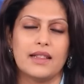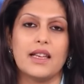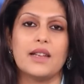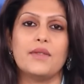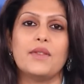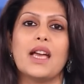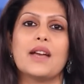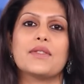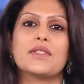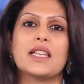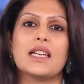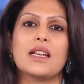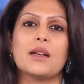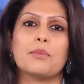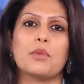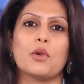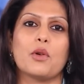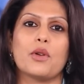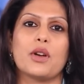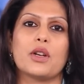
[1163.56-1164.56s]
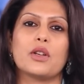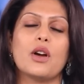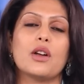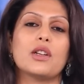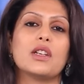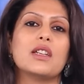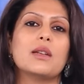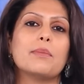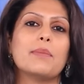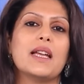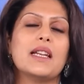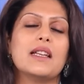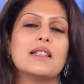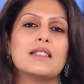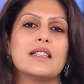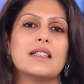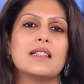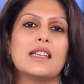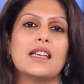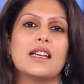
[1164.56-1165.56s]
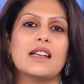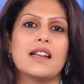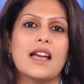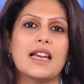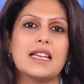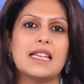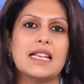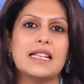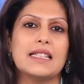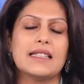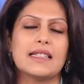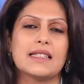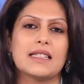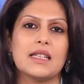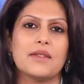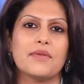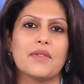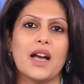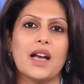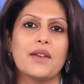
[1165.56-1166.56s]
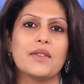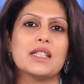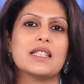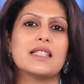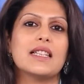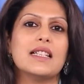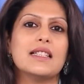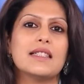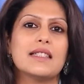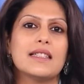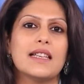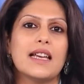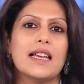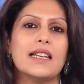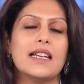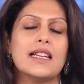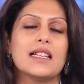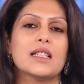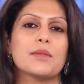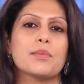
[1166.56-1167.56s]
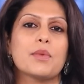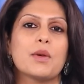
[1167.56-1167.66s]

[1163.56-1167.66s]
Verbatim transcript: Then we have Singapore. It got independence in the year 1965 and since then it